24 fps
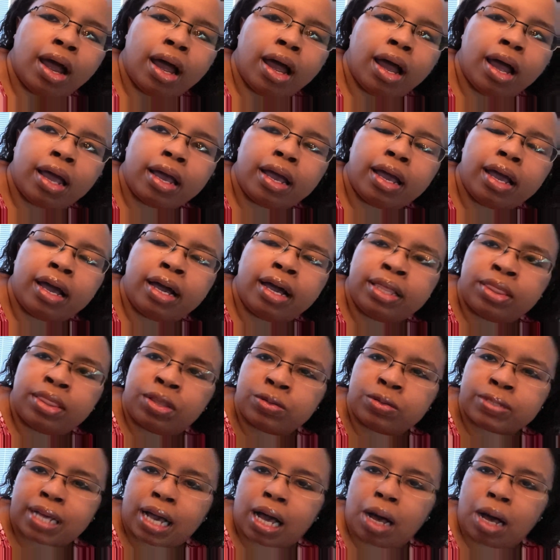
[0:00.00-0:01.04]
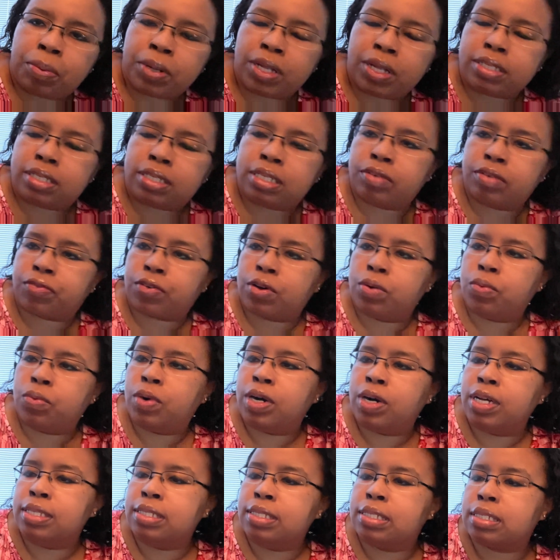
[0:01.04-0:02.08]
there's a couple of different
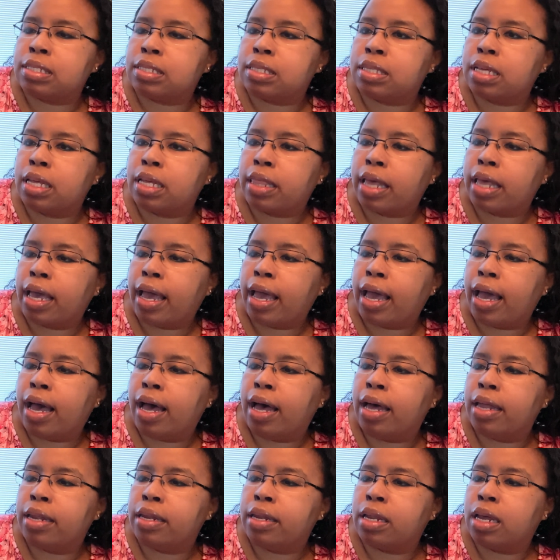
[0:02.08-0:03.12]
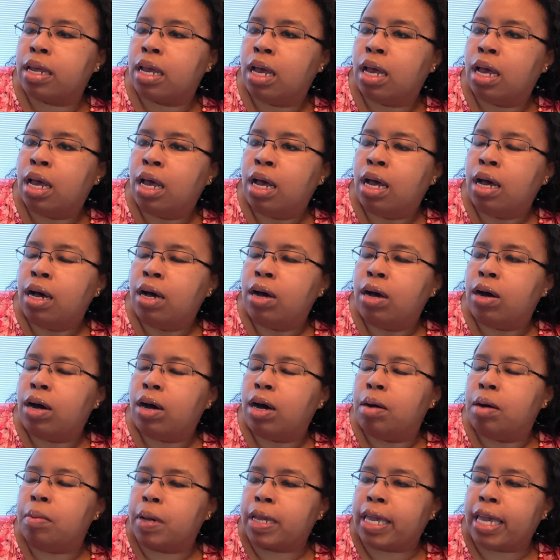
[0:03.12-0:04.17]
ones that they had.
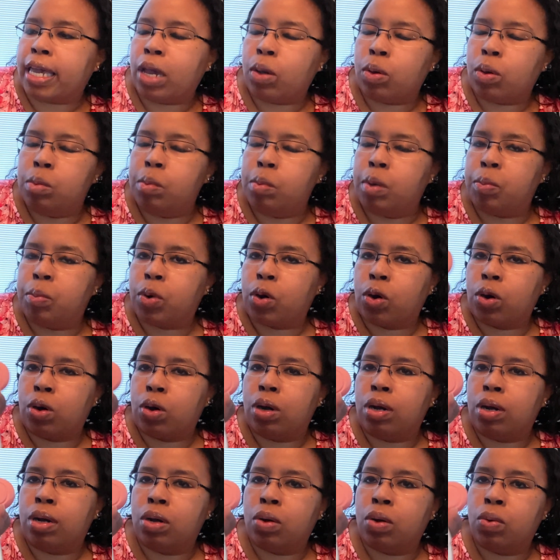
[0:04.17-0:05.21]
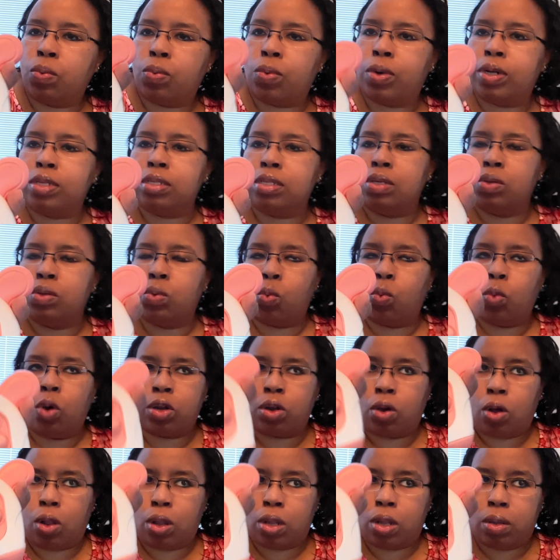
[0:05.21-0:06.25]
I can't remember what
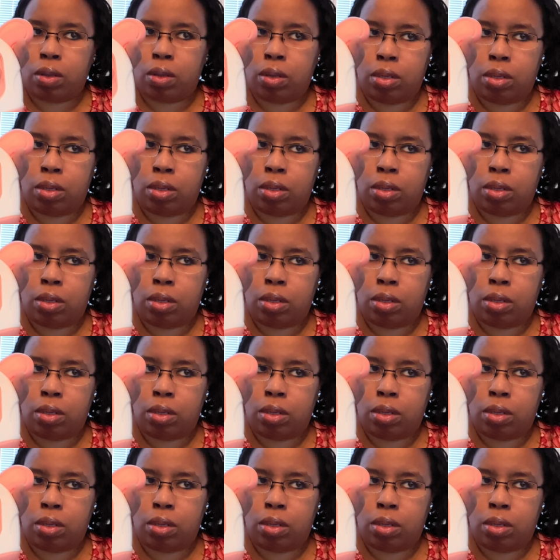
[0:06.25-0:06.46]
all